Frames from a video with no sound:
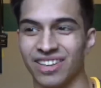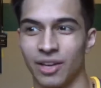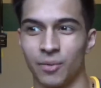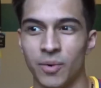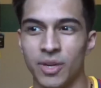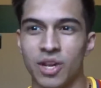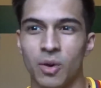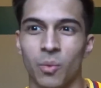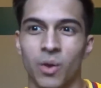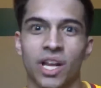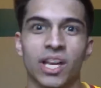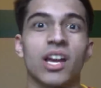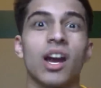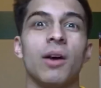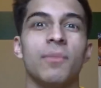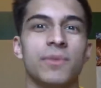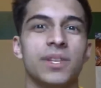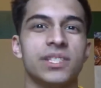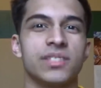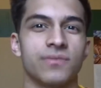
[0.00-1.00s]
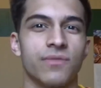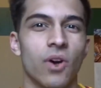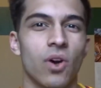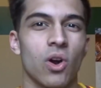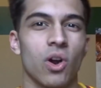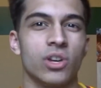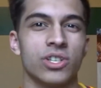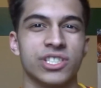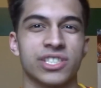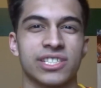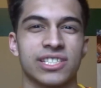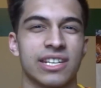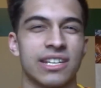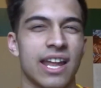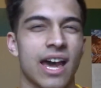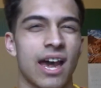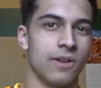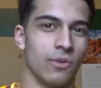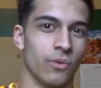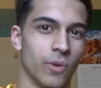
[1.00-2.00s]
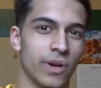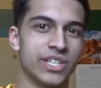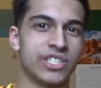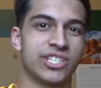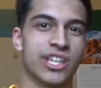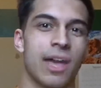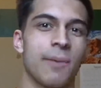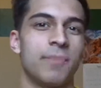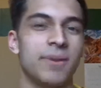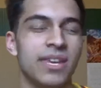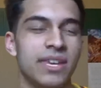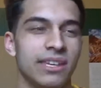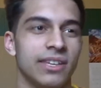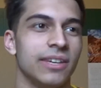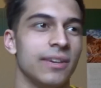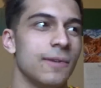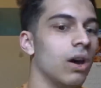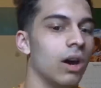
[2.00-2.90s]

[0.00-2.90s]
Like we didn't want to come this far just to not reach that peak.